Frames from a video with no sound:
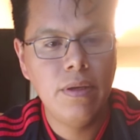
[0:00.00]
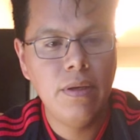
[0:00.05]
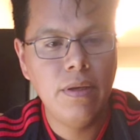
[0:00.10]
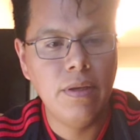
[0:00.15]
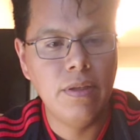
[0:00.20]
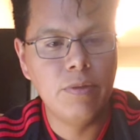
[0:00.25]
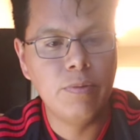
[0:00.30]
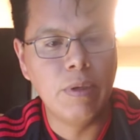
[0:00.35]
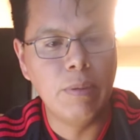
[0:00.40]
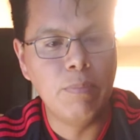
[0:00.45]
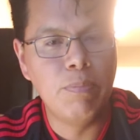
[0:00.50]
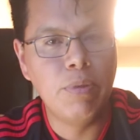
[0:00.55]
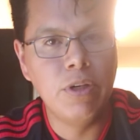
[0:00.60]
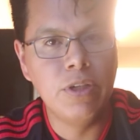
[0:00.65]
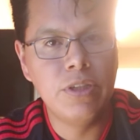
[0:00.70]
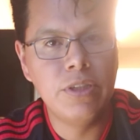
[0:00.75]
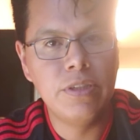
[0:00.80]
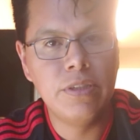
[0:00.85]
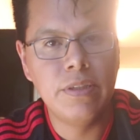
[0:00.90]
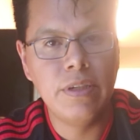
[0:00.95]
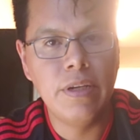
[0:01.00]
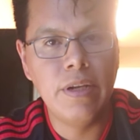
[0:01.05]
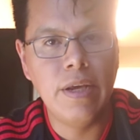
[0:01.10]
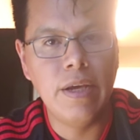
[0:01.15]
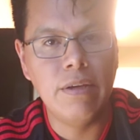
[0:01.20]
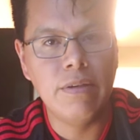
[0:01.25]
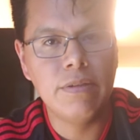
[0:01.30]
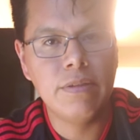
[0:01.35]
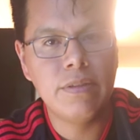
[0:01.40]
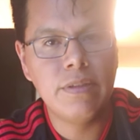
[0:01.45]
is what pushes the
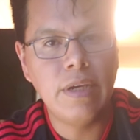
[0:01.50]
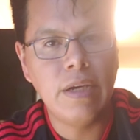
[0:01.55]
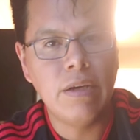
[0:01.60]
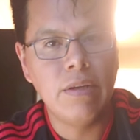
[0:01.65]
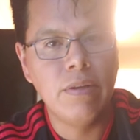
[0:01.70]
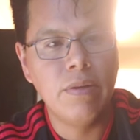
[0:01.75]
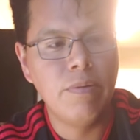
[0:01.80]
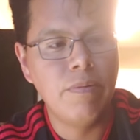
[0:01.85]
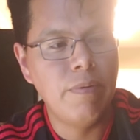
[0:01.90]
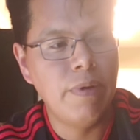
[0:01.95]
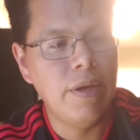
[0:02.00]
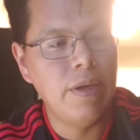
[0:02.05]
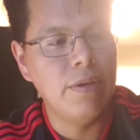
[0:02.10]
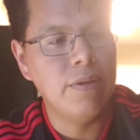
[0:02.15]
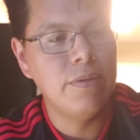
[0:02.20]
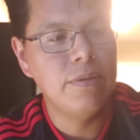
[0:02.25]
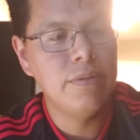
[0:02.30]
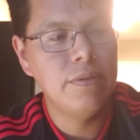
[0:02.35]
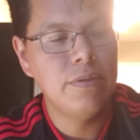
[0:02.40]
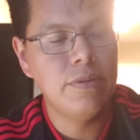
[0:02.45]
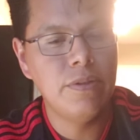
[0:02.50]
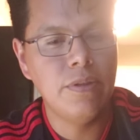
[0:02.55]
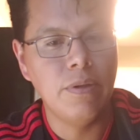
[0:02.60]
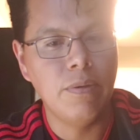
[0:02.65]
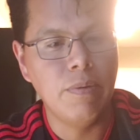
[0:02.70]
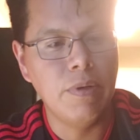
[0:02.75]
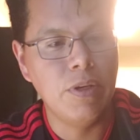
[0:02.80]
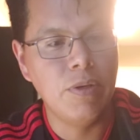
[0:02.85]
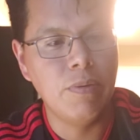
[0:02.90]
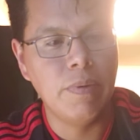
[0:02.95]
nails down the rail. So
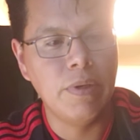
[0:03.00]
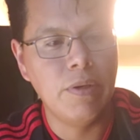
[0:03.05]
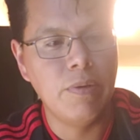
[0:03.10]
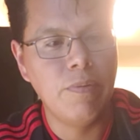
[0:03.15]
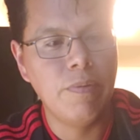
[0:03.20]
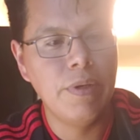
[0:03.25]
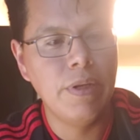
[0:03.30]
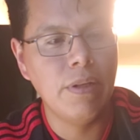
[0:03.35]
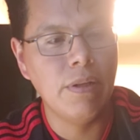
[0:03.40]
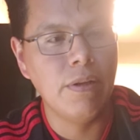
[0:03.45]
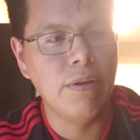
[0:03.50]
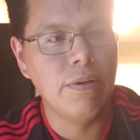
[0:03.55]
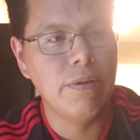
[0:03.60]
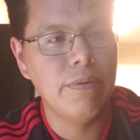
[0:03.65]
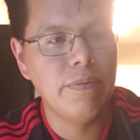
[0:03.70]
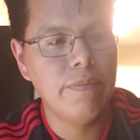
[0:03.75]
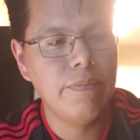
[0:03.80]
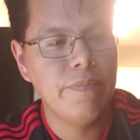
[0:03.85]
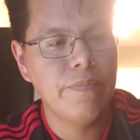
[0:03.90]
when you want to reload,